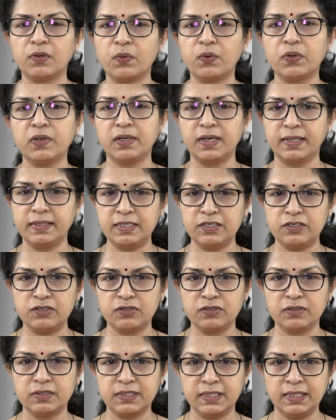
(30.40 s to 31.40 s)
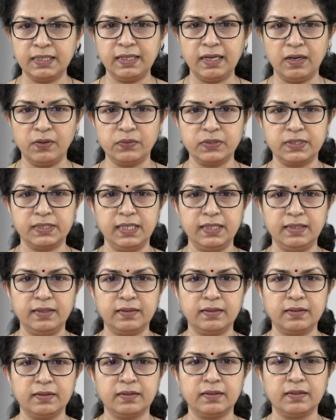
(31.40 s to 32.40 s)
core conditions in counseling.
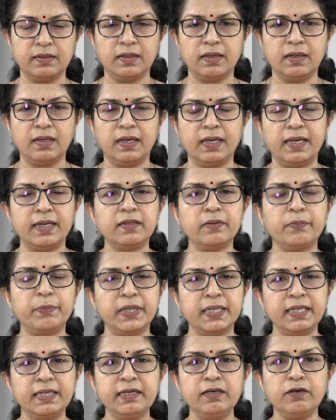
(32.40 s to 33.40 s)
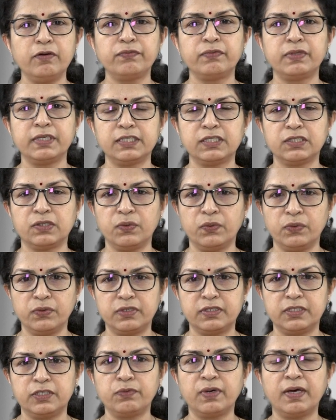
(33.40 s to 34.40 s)
In the beginning of this
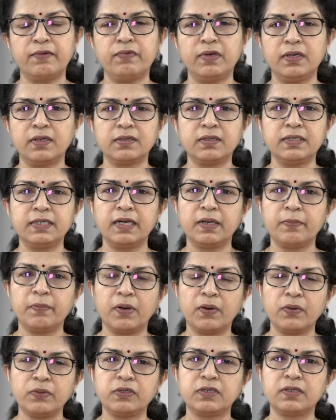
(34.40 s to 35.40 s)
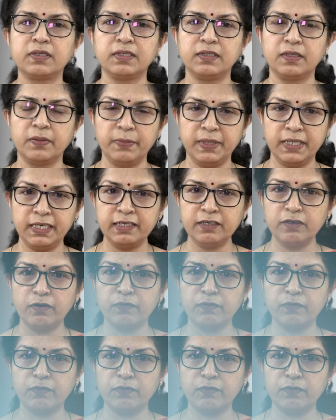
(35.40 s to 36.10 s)
course, you have learned about the meaning